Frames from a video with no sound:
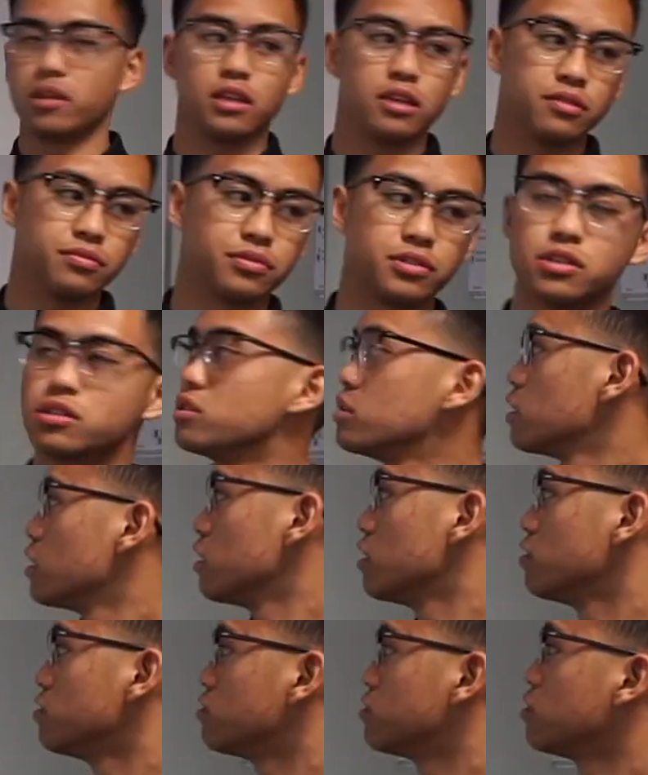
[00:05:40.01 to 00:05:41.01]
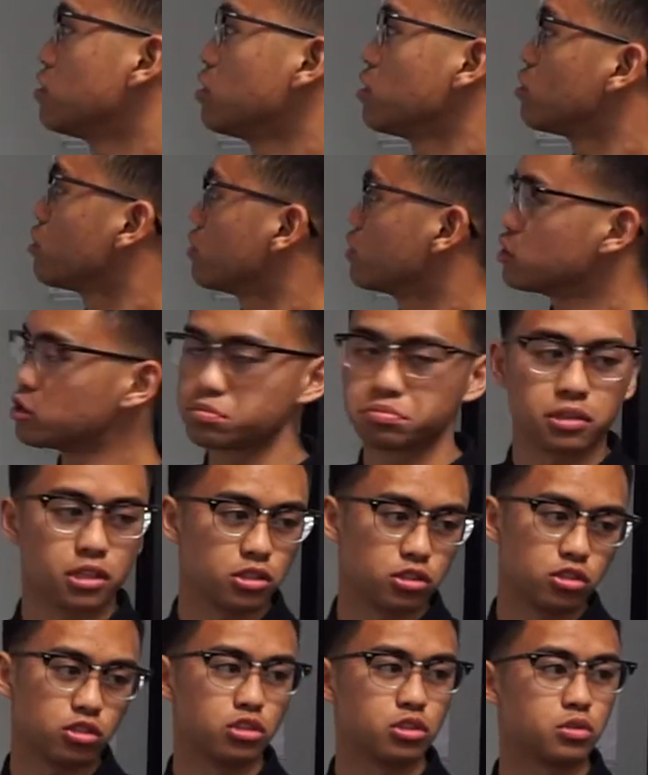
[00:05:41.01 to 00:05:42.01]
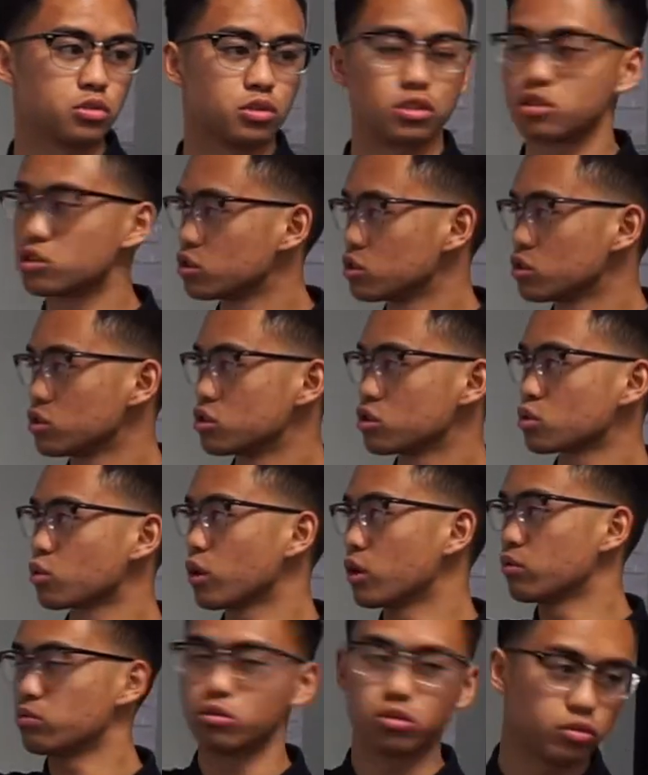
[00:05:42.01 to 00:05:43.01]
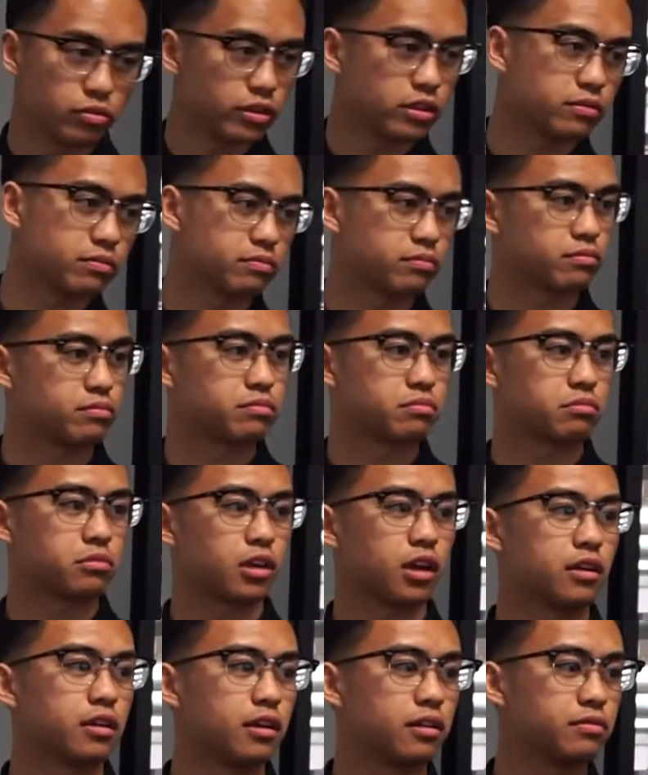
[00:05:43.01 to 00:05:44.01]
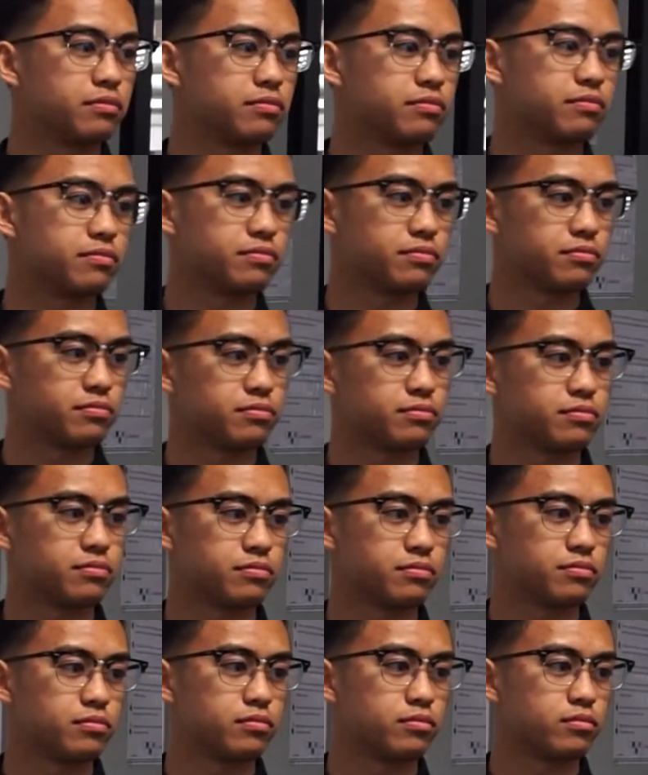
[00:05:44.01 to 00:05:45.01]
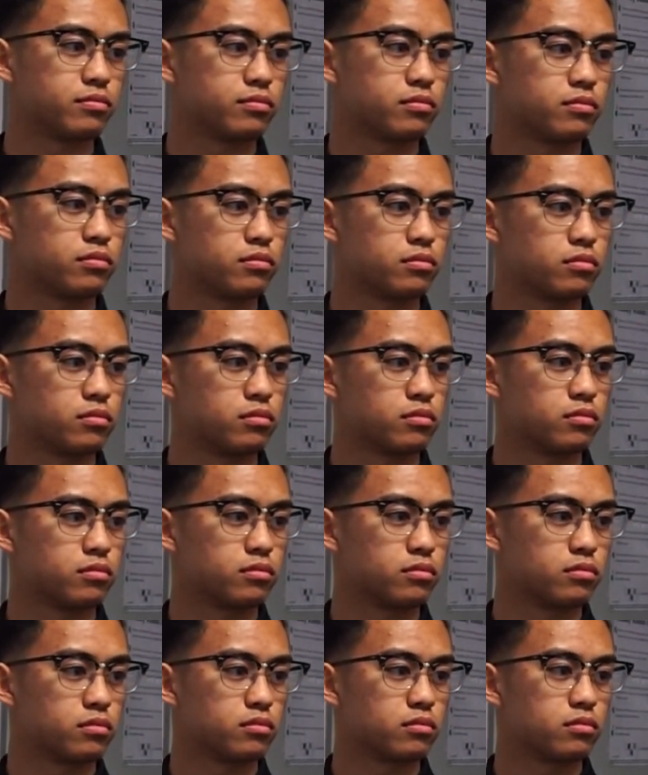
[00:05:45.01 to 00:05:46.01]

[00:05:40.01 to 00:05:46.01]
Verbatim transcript: me the inverse of orange plus juice square root. Okay, Dave. Okay.